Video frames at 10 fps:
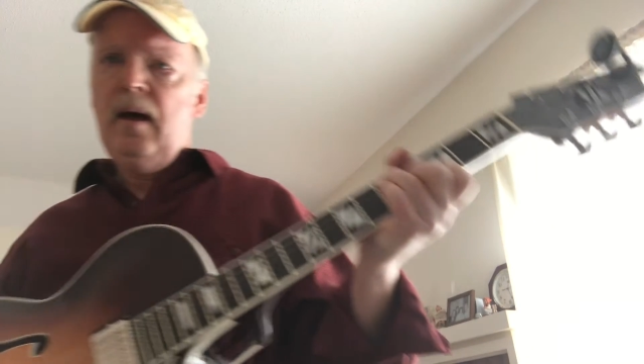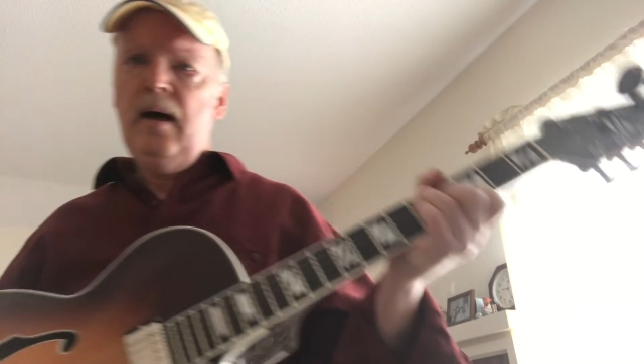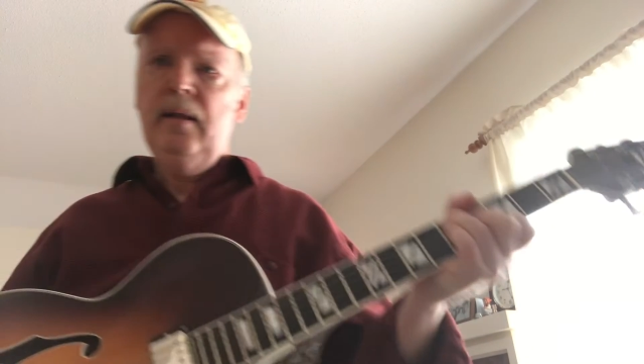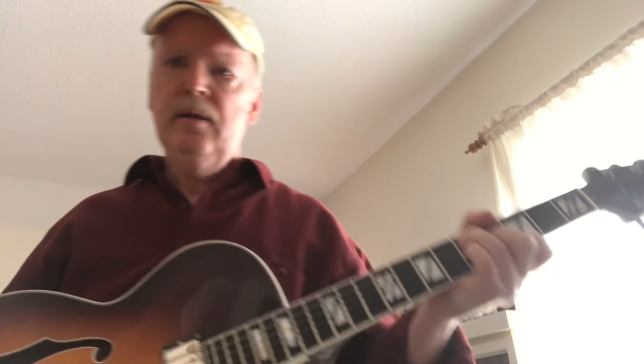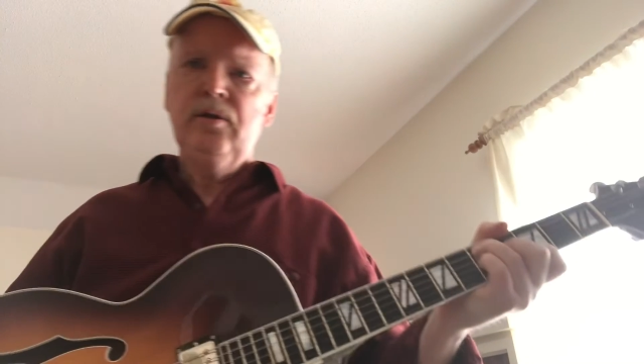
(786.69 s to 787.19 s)

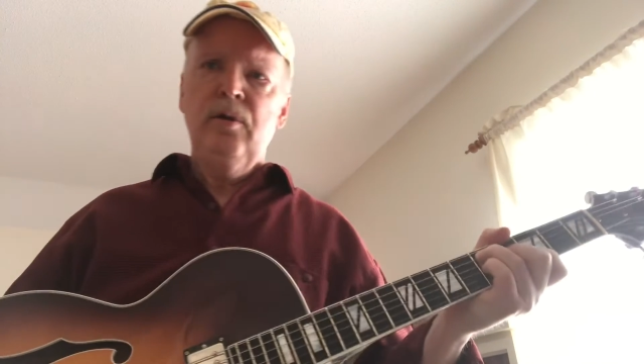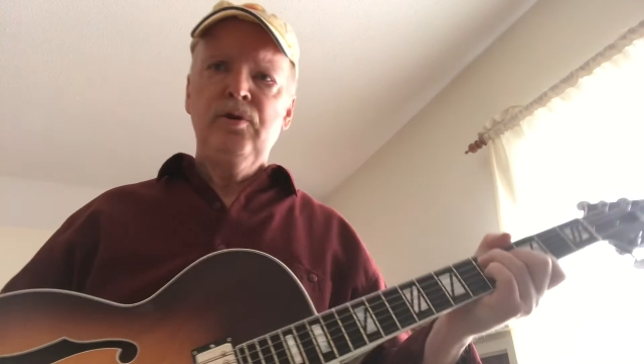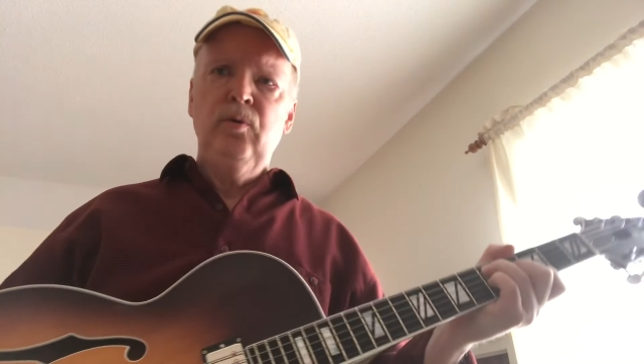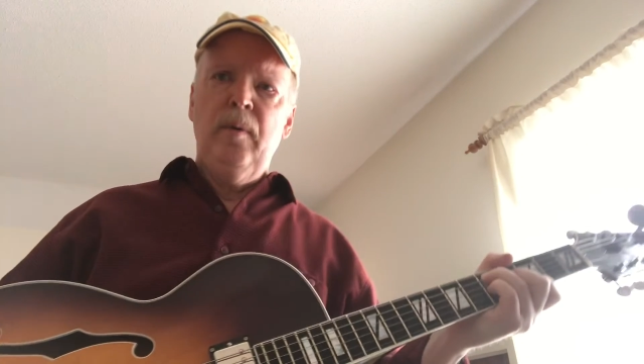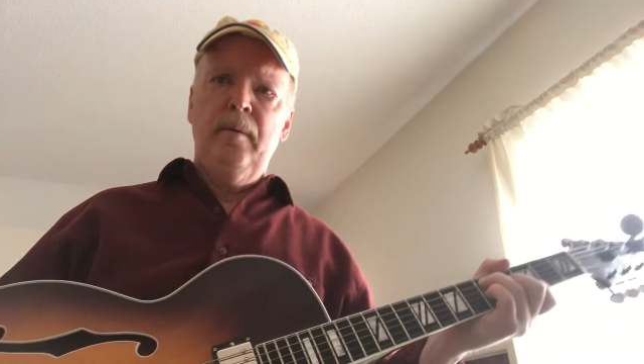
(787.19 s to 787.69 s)
It's close
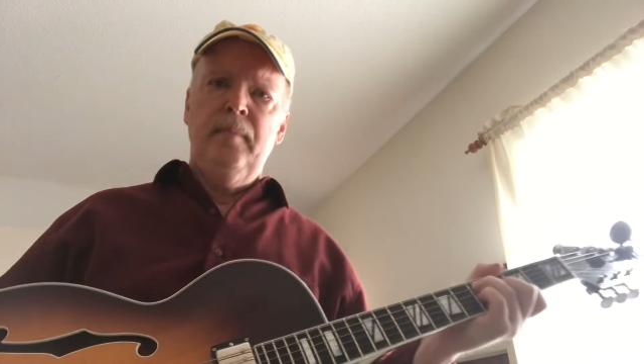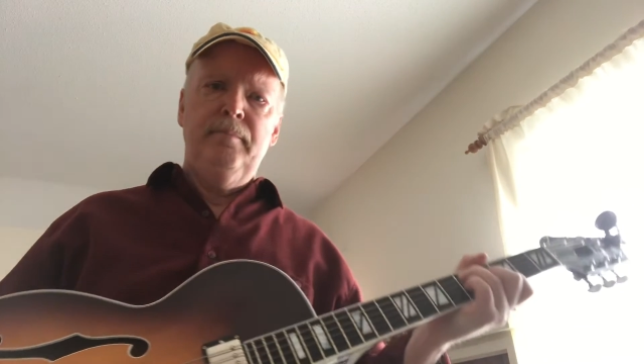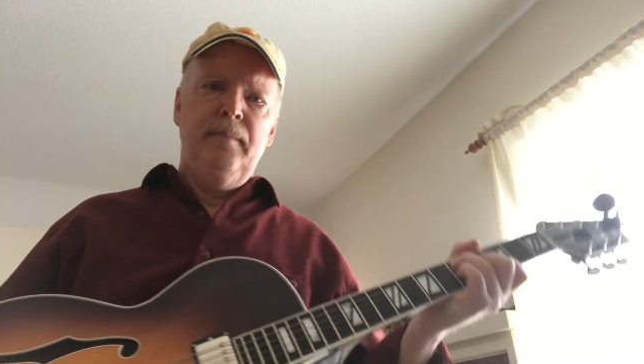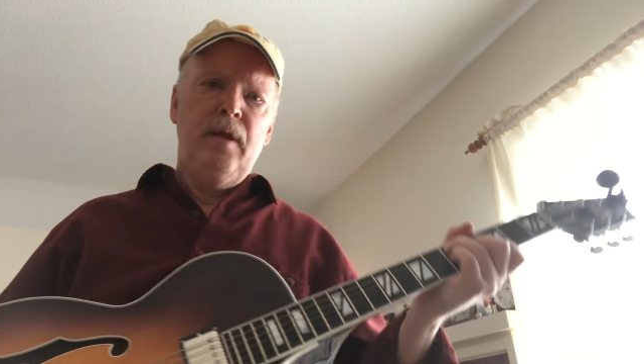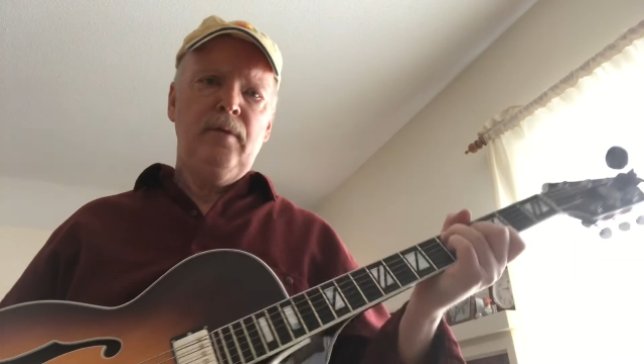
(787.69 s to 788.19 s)
to
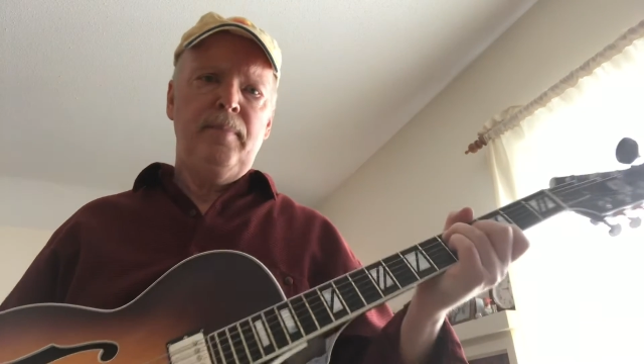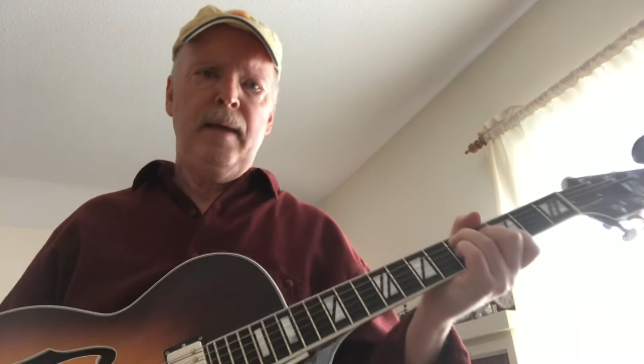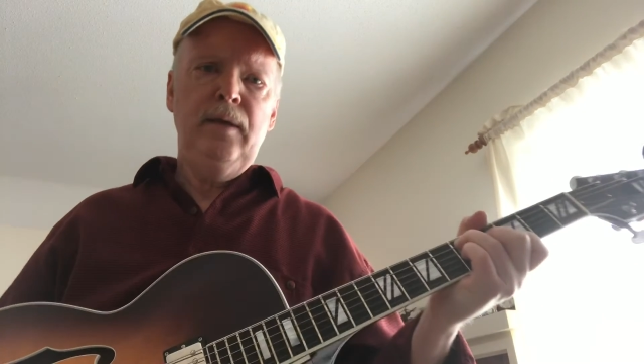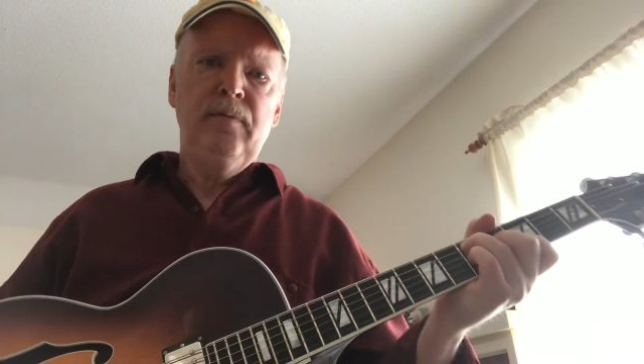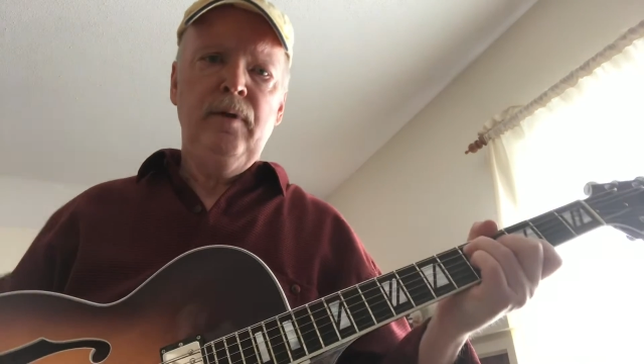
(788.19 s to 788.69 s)
another
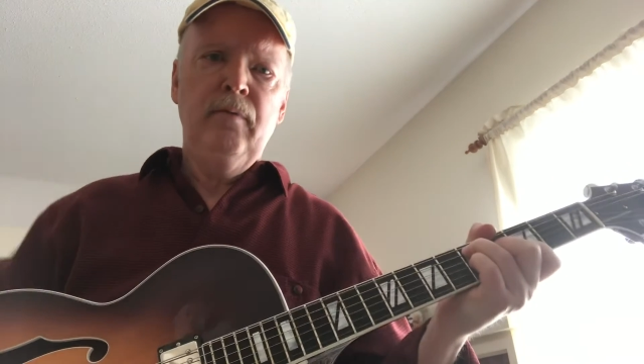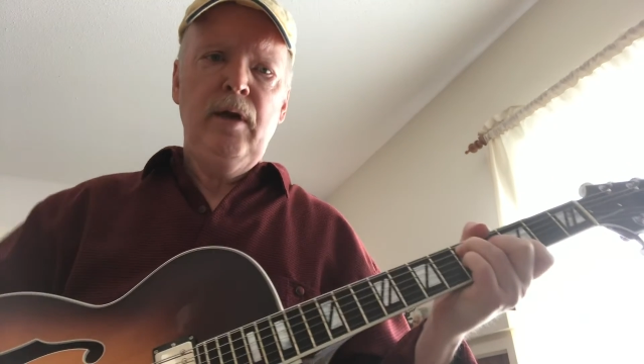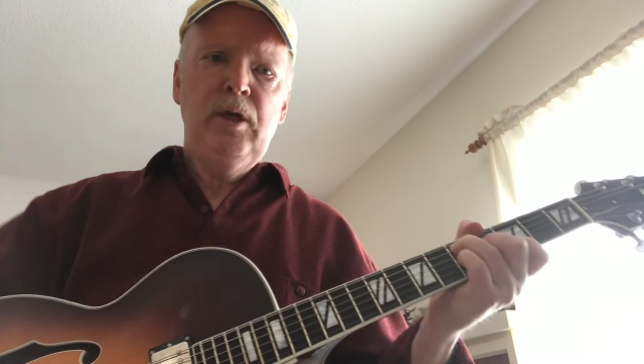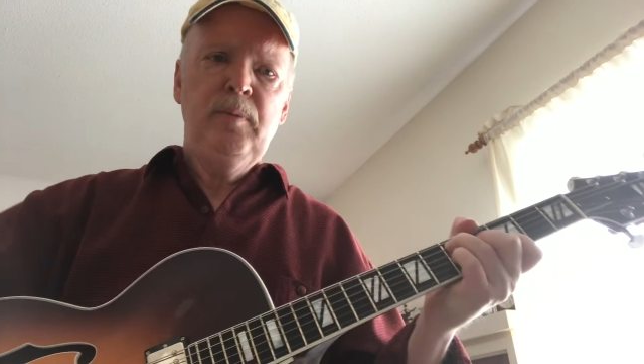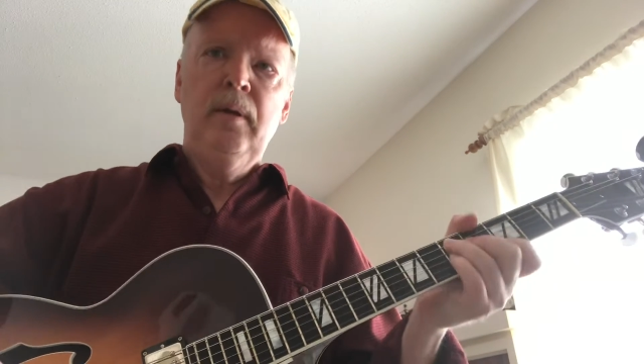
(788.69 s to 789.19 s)
page of the
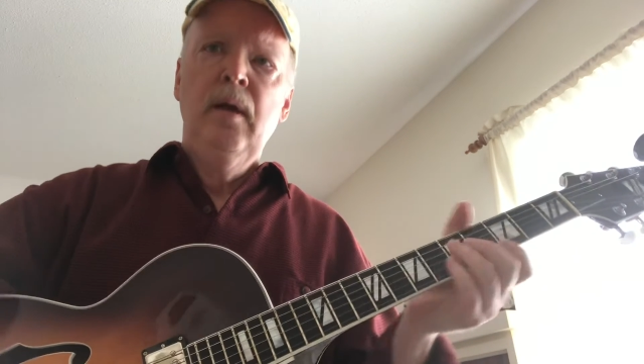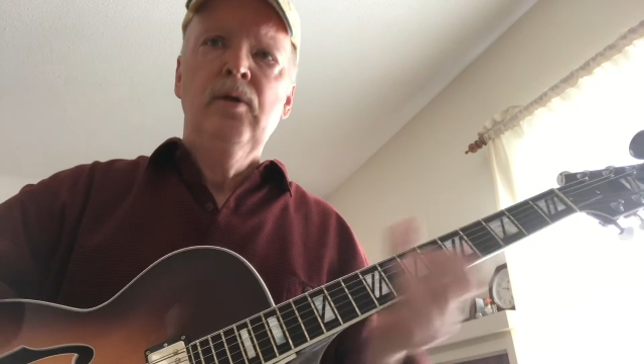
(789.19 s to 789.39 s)
arrangement.